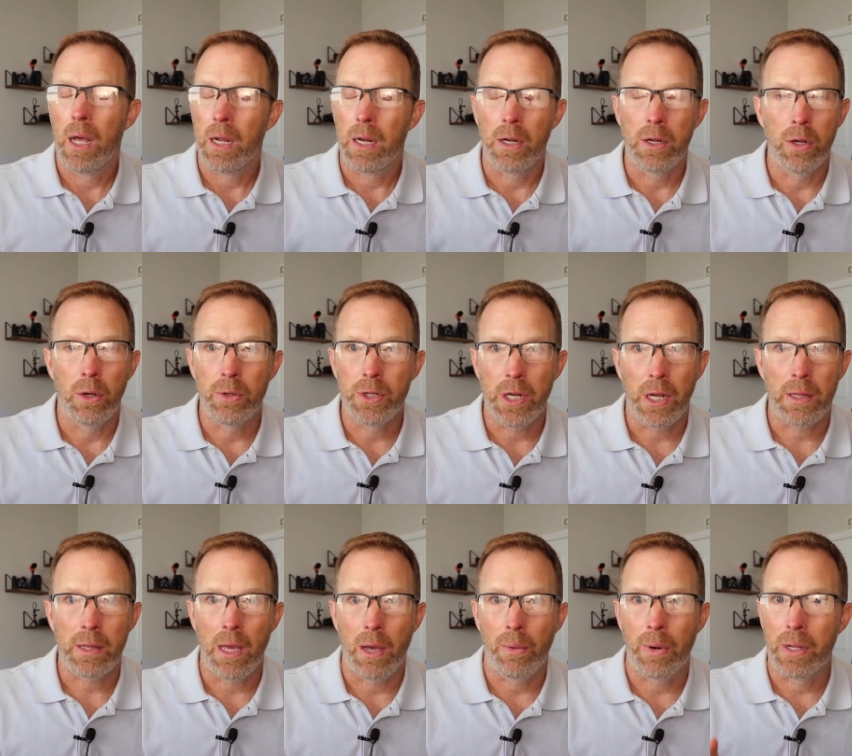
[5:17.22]
Go
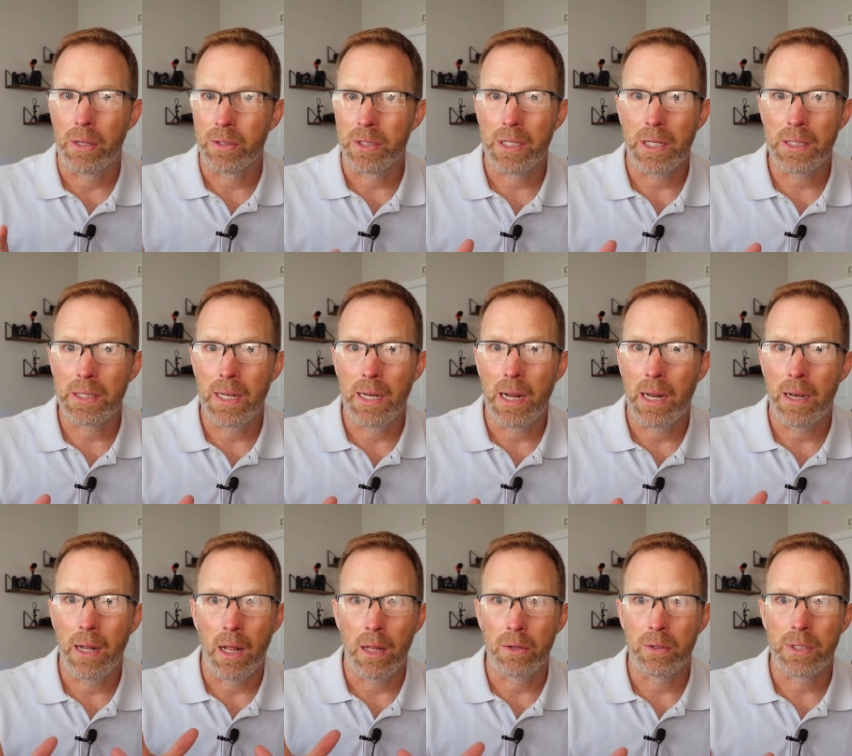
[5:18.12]
check that one out,
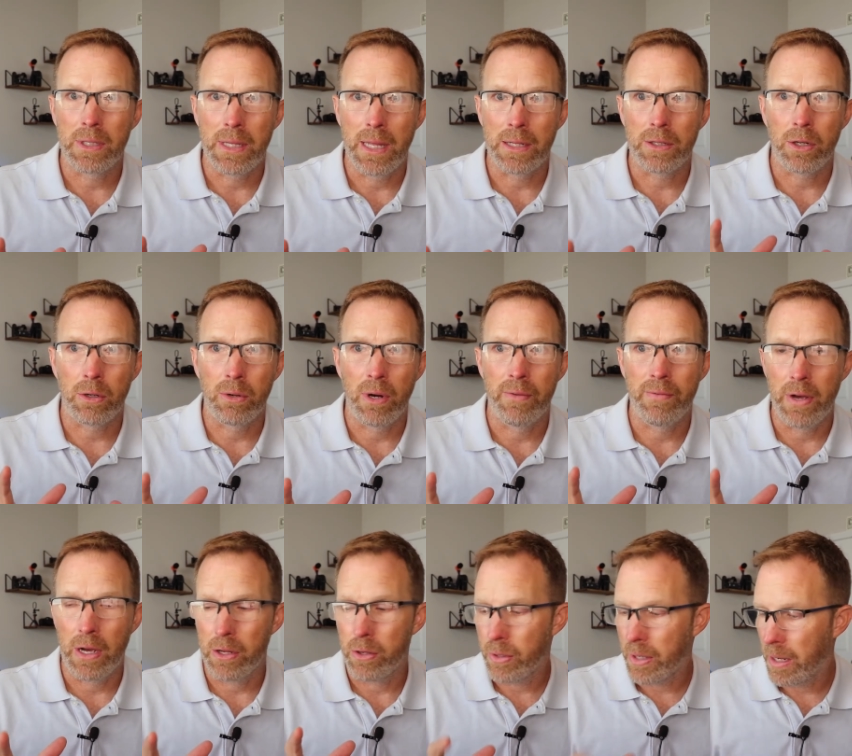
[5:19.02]
$69. That's a great
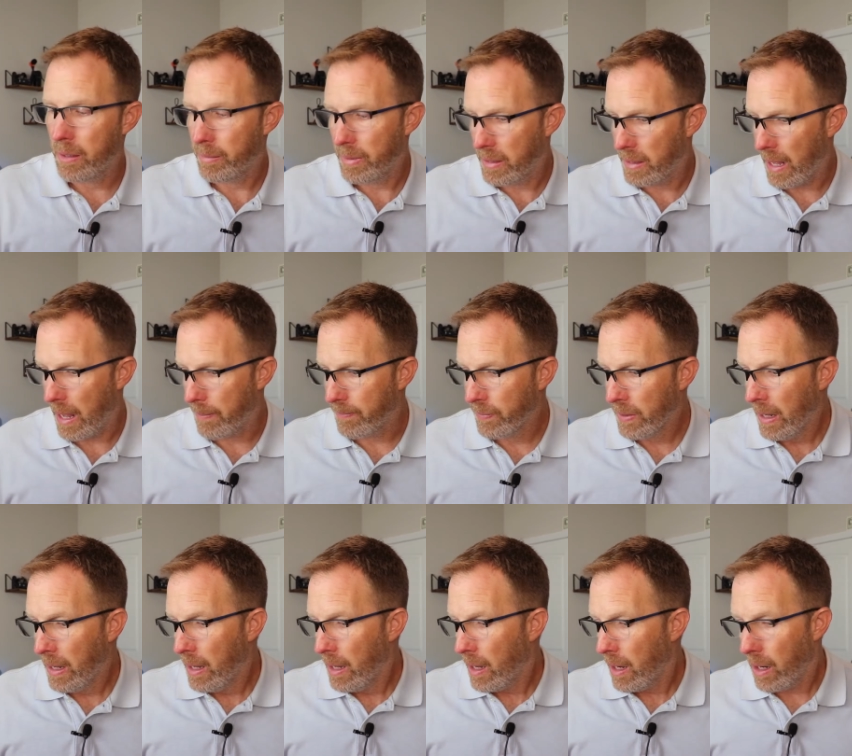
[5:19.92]
value, you can't beat that.
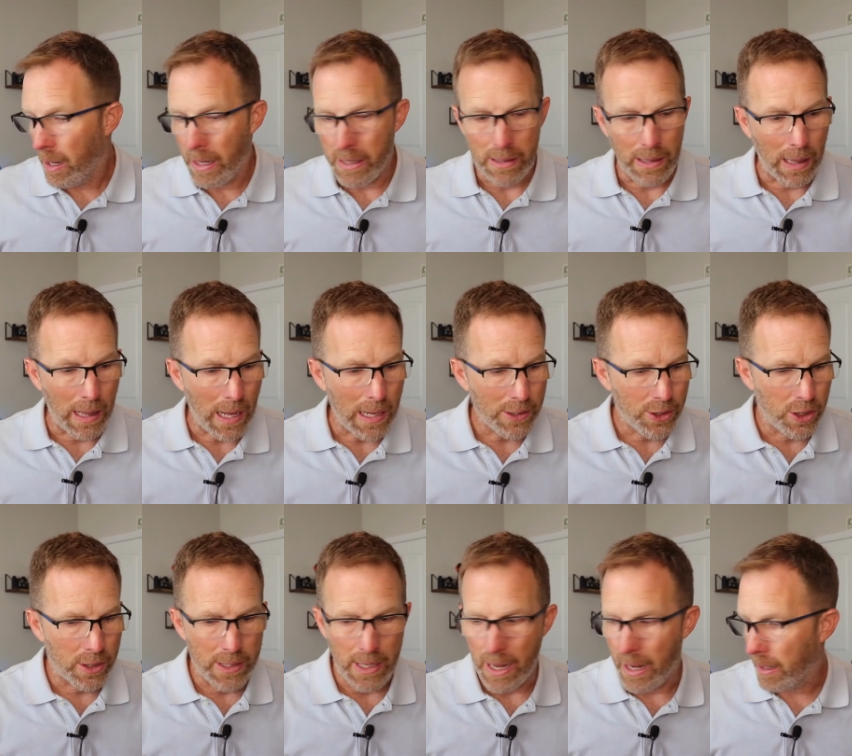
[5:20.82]
All right,
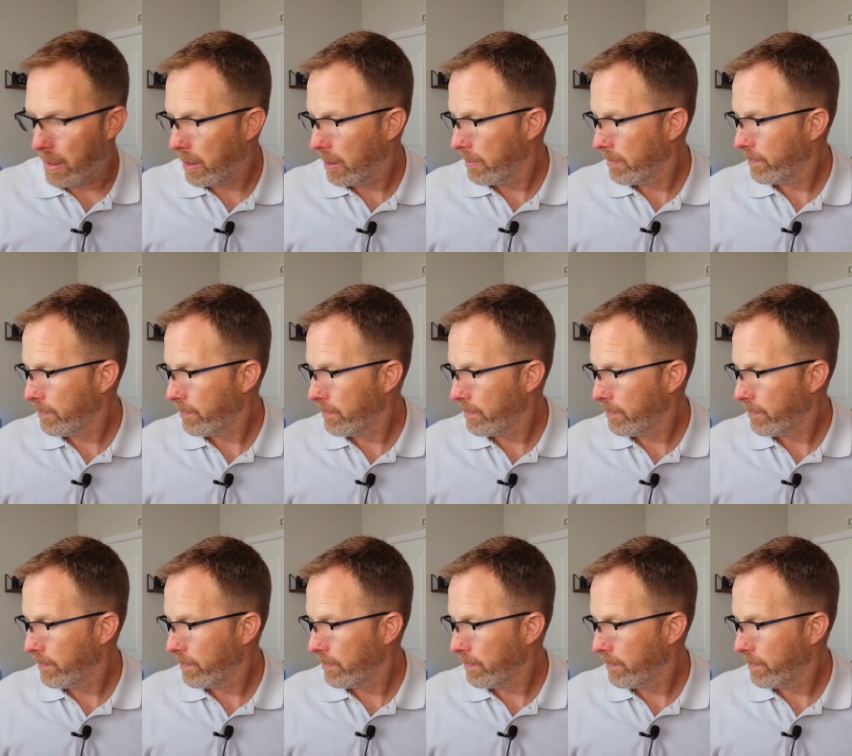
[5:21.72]
Logitech.